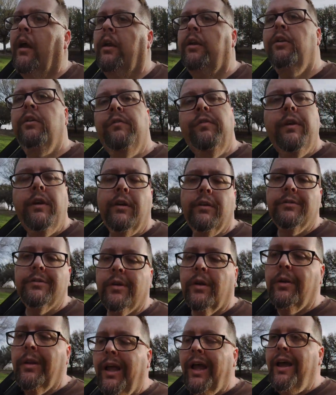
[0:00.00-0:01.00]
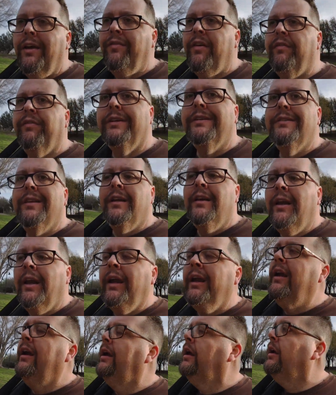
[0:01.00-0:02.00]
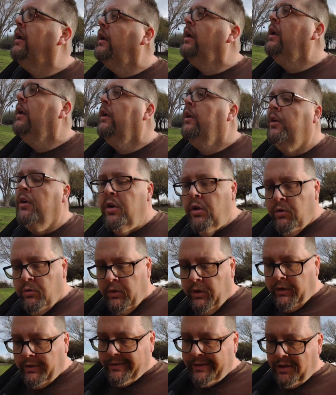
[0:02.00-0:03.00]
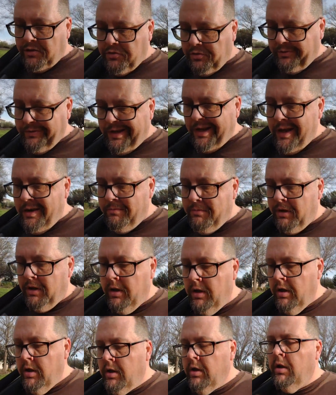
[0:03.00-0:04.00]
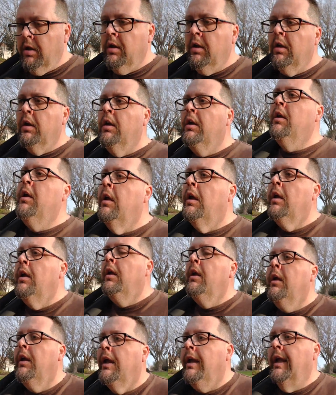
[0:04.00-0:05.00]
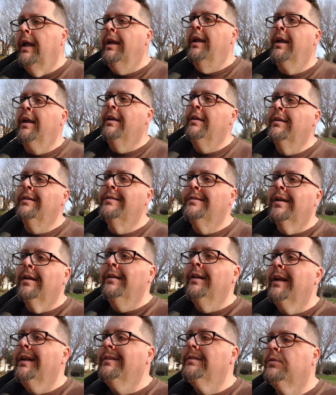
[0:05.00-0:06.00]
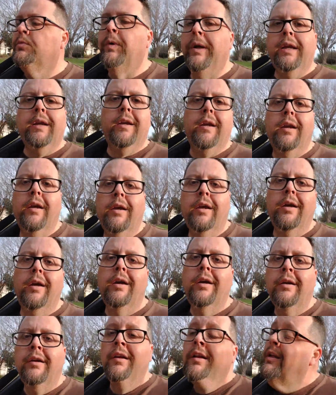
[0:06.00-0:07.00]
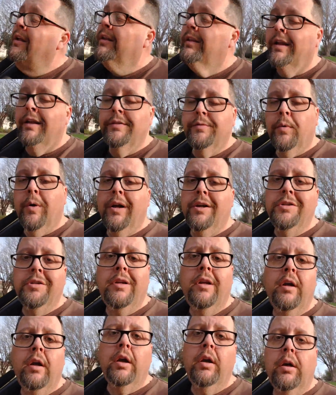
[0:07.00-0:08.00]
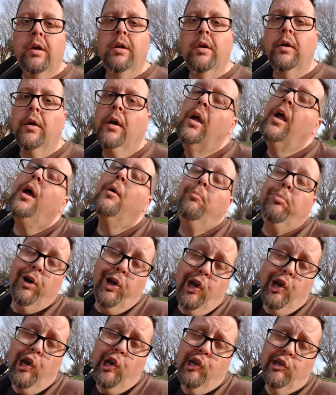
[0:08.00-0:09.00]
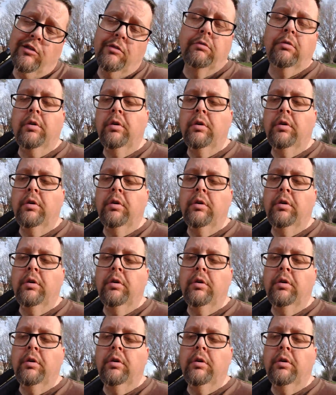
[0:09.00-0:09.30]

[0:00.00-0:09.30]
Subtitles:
New videos go live every Sunday, noon Central Time. And until next week, thanks for watching. Peace.